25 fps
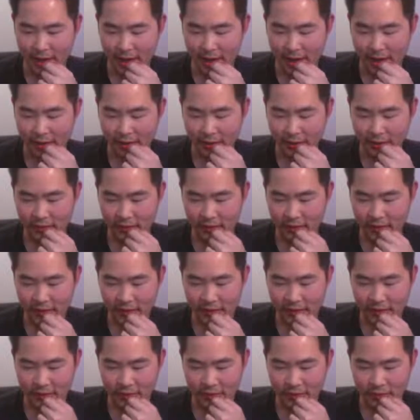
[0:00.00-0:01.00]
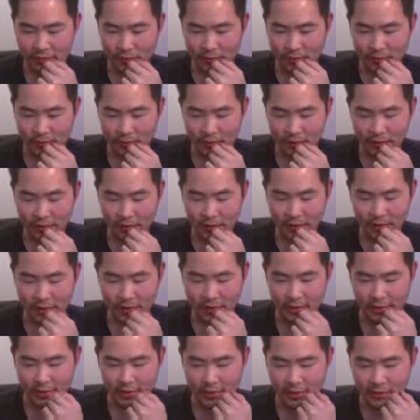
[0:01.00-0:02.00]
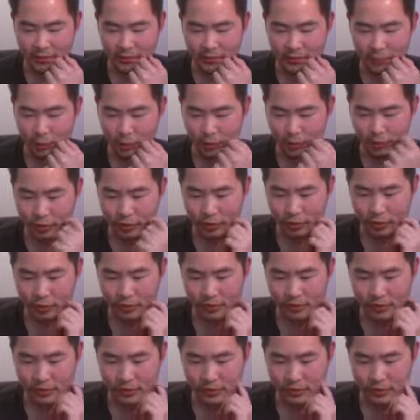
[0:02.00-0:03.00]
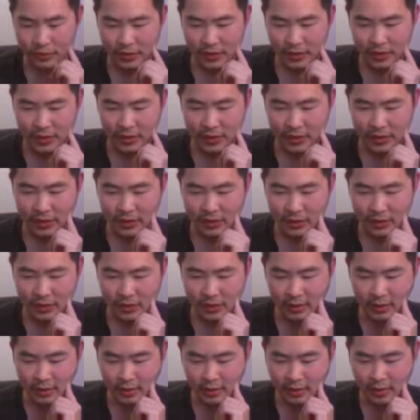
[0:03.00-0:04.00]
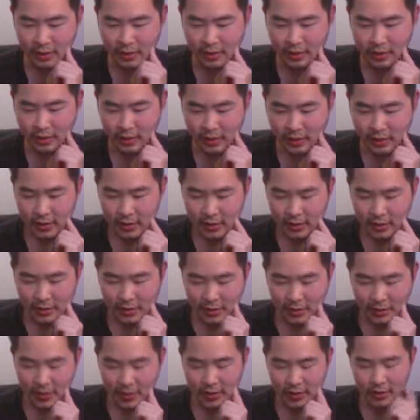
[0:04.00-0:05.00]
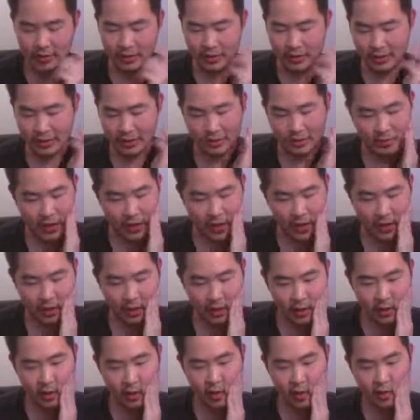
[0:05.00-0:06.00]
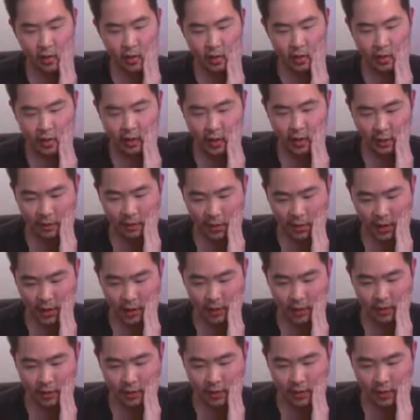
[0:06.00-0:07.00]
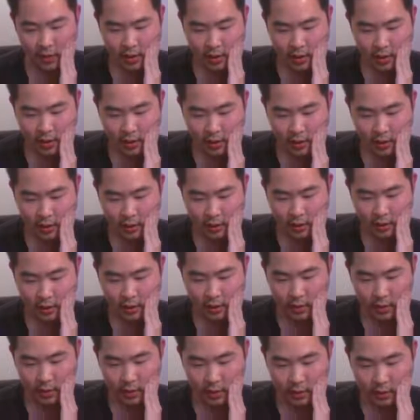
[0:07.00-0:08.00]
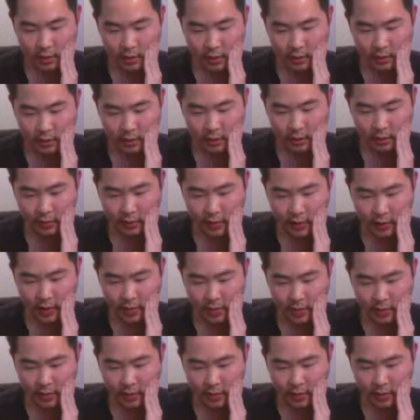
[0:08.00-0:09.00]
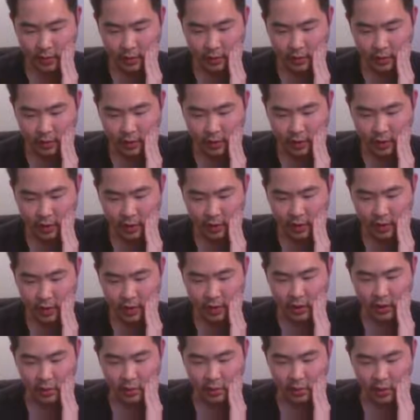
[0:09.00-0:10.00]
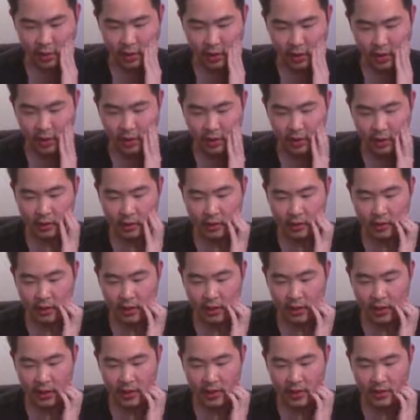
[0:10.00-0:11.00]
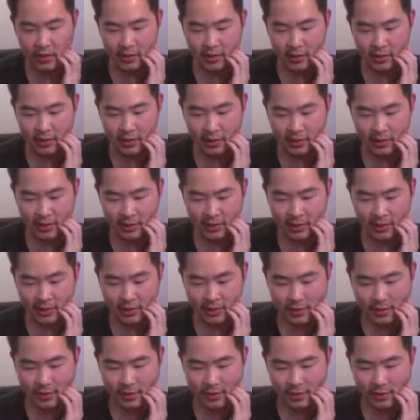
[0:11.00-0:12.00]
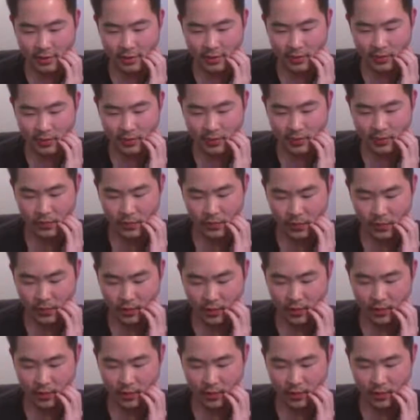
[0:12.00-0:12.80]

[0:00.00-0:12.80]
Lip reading: activates someone's first orb, which he did Dylan. Did Pang, so that's not bad. Okay, so I am gonna try to heal and enhance. And